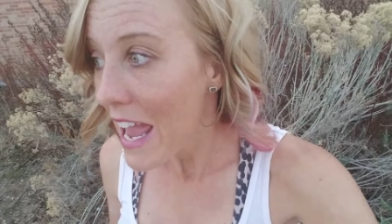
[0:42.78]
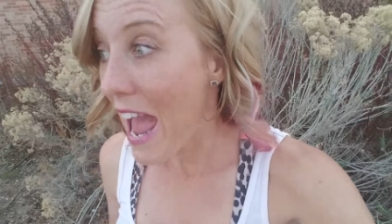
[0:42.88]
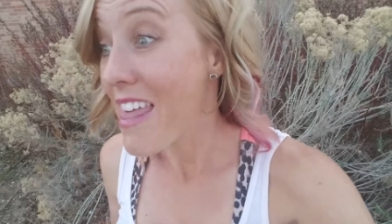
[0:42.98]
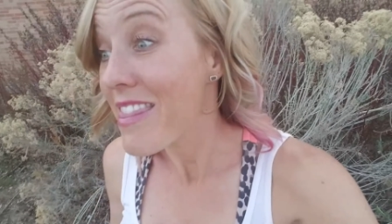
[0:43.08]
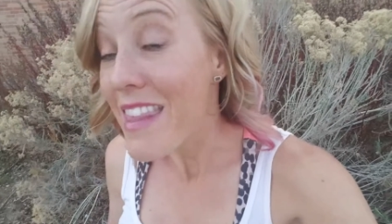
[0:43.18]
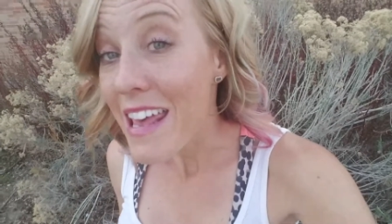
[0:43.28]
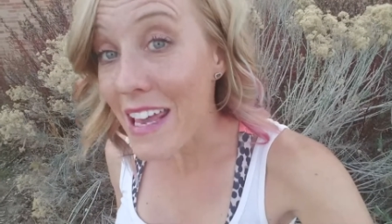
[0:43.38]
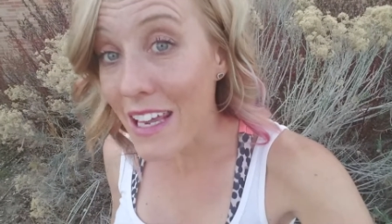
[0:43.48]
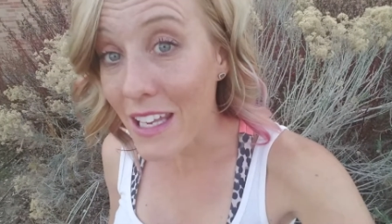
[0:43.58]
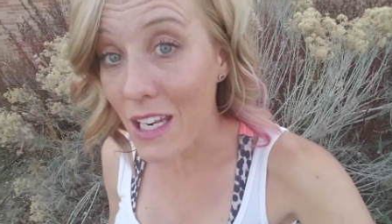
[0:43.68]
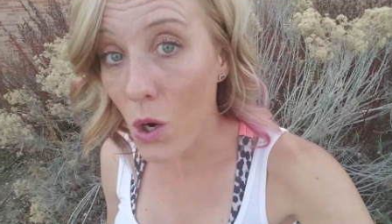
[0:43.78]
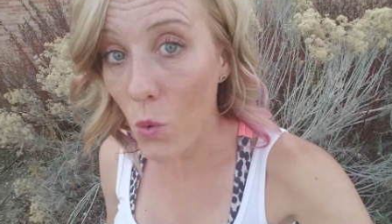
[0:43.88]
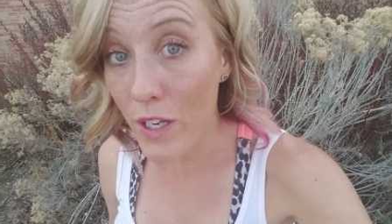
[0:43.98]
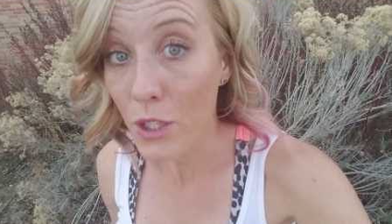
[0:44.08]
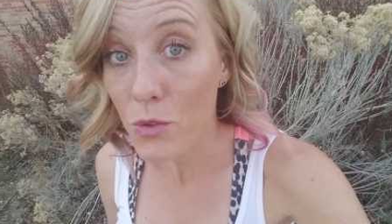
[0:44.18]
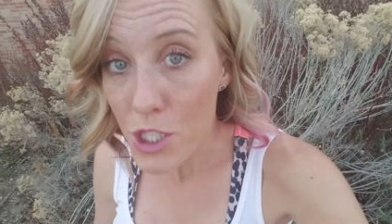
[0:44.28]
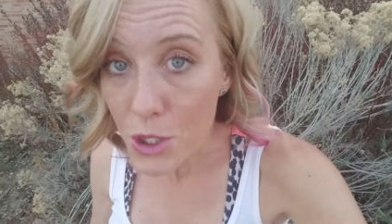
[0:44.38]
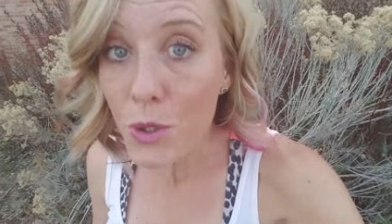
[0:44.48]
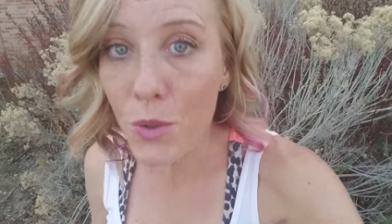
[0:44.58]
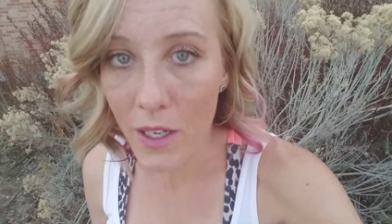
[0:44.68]
And then when you
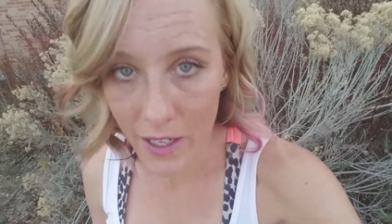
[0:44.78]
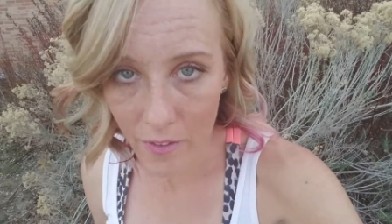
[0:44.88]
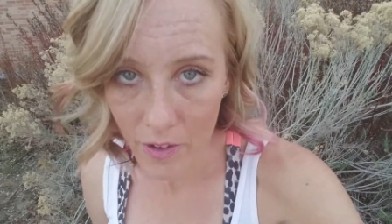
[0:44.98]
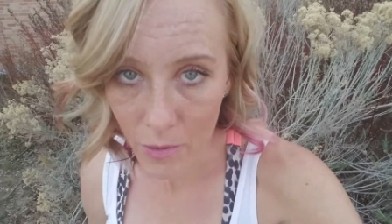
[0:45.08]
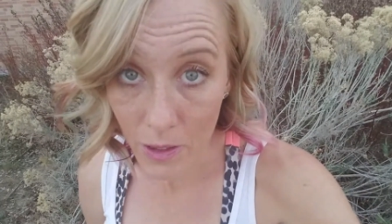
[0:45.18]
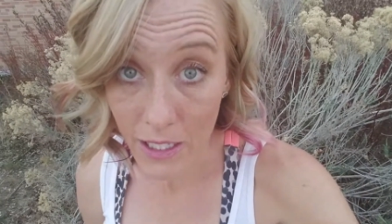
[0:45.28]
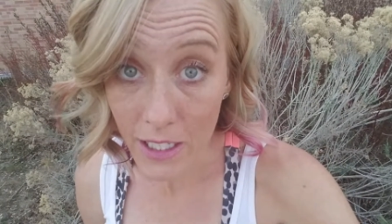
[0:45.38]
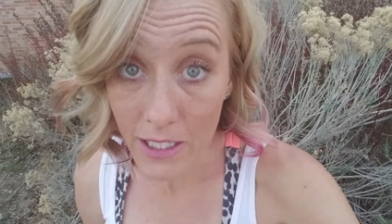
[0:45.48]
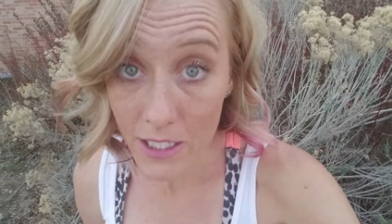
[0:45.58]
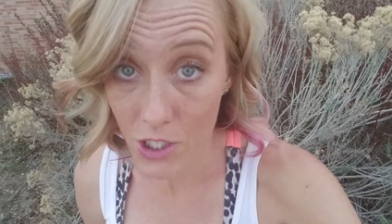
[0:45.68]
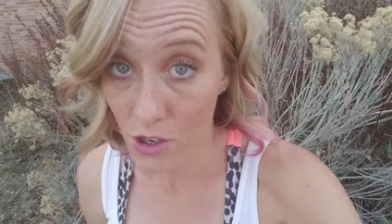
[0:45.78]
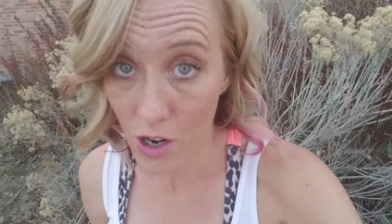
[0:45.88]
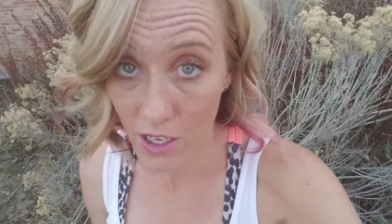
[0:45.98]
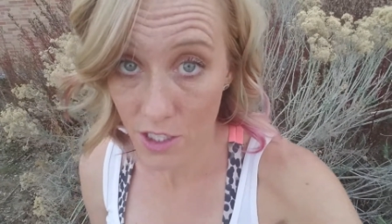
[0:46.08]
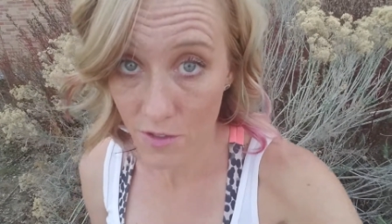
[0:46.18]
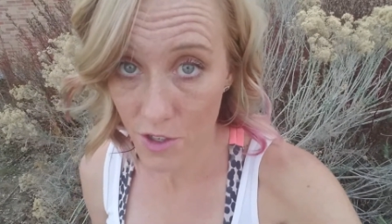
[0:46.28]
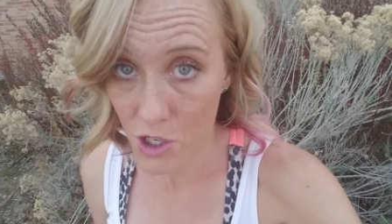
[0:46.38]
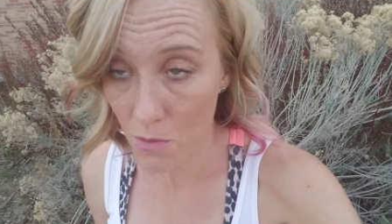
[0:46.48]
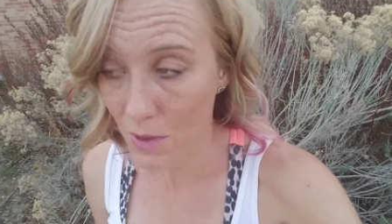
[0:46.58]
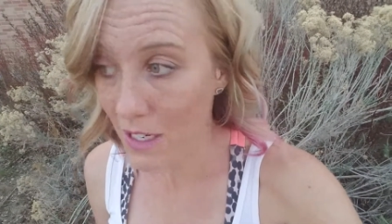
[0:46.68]
do inevitably need to correct her for
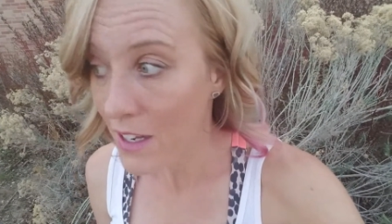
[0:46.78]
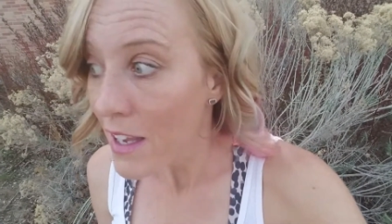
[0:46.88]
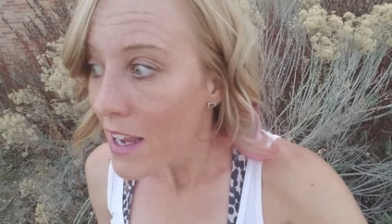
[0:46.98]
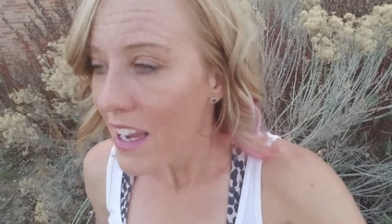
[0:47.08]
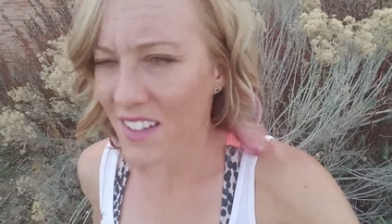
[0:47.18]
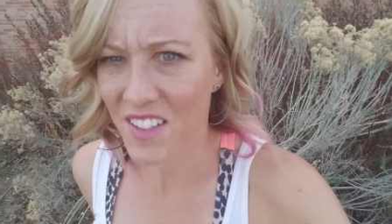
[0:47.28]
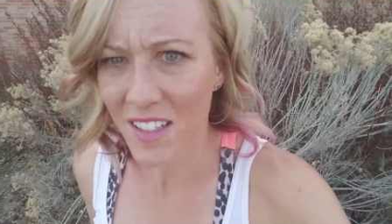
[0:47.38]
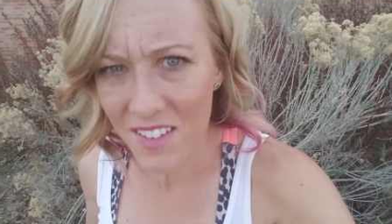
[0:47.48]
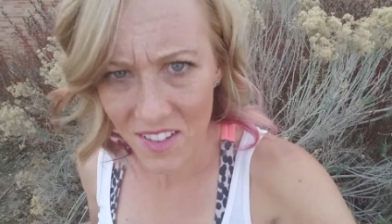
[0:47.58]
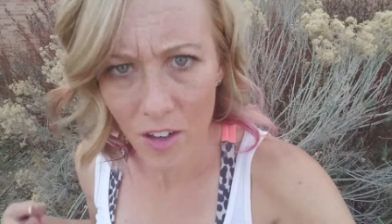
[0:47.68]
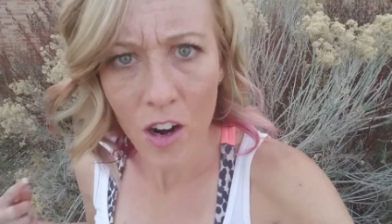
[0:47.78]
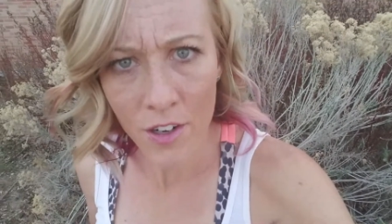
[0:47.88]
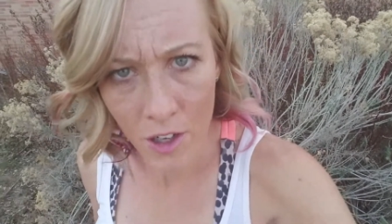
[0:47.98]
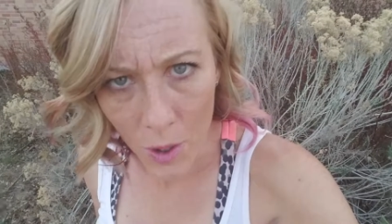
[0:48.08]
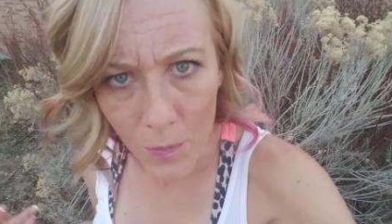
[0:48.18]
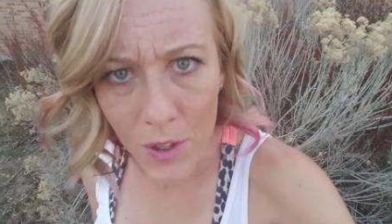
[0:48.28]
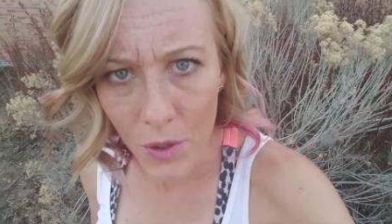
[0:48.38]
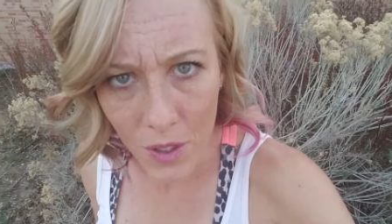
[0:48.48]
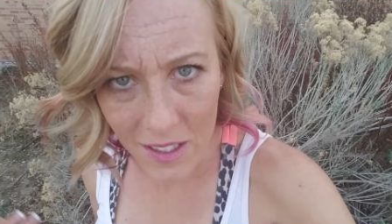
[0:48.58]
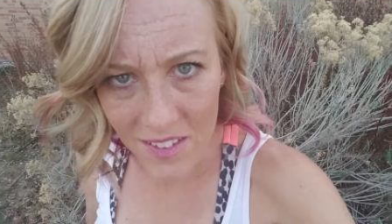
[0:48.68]
jumping, it's easier on her.
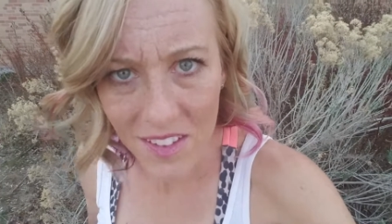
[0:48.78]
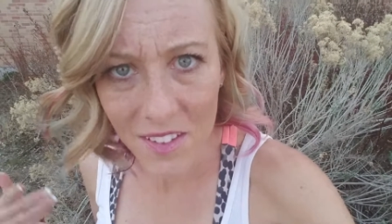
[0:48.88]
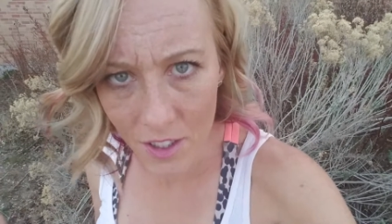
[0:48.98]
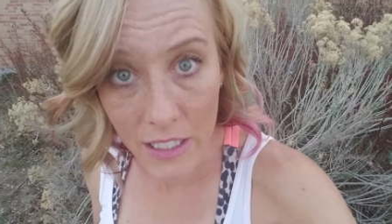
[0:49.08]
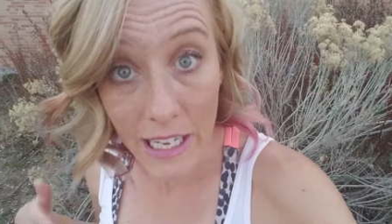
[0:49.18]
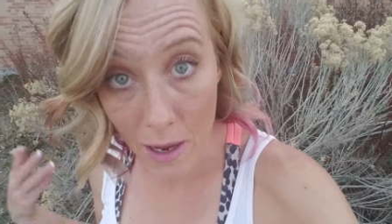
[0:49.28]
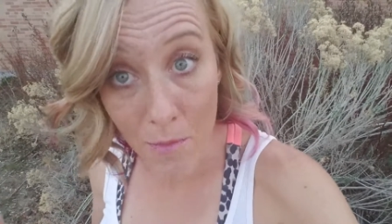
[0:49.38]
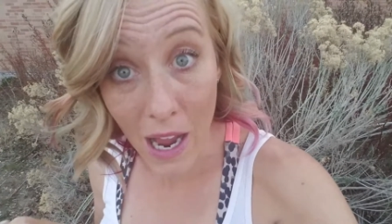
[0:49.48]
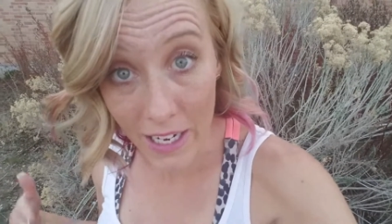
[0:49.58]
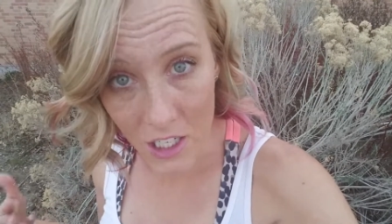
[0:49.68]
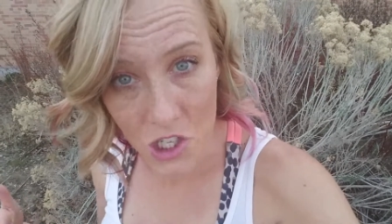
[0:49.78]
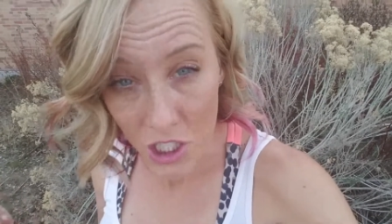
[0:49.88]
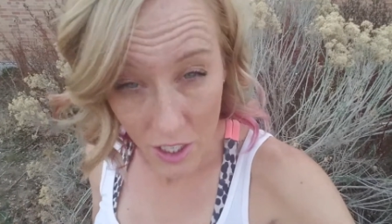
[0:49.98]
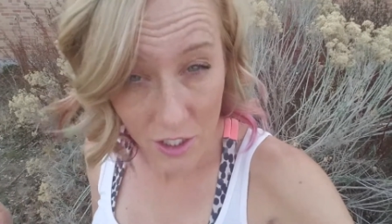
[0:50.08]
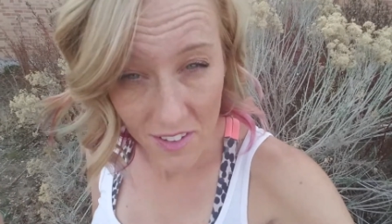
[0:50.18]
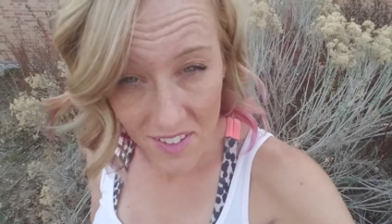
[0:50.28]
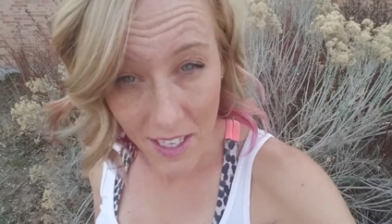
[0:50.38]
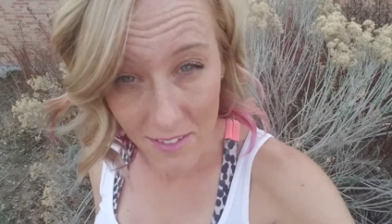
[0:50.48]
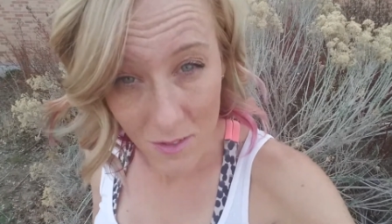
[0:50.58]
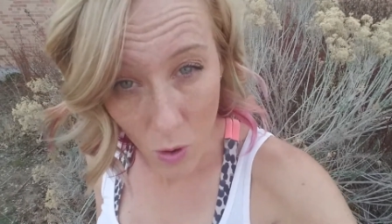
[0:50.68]
It's easier to get buy-in. She
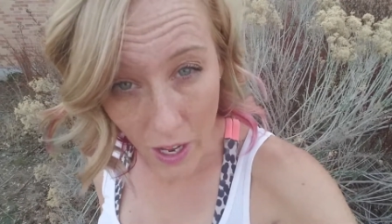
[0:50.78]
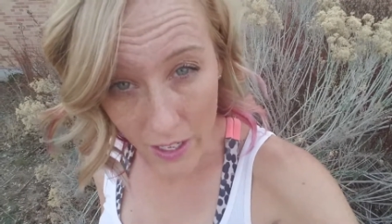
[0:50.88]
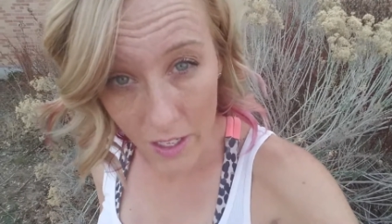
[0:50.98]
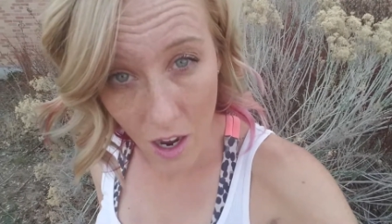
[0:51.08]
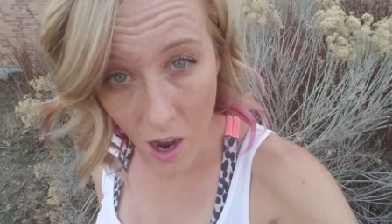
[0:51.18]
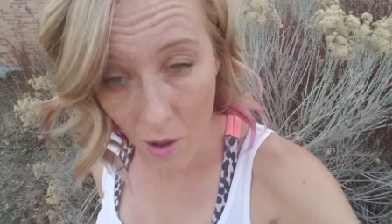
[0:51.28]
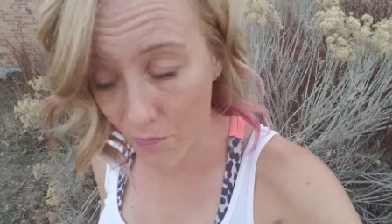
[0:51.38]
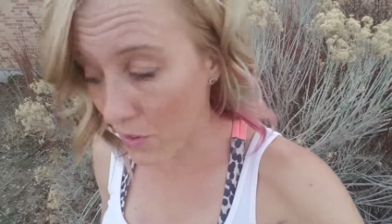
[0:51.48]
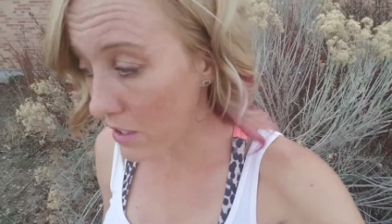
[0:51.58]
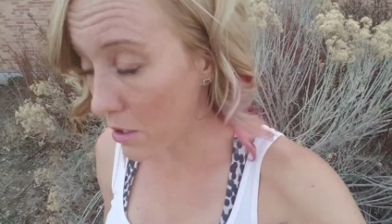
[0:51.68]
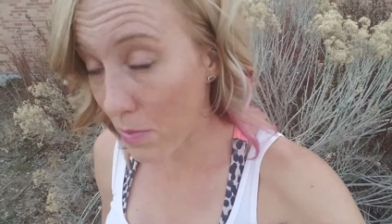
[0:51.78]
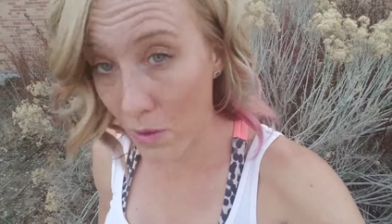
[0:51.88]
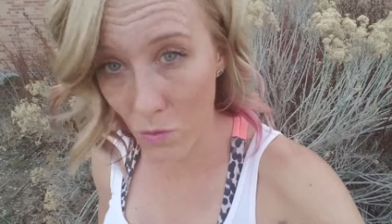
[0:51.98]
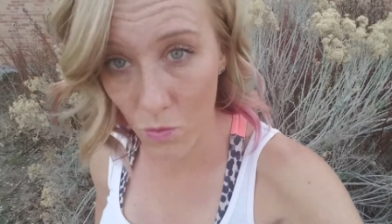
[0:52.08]
understands why a little bit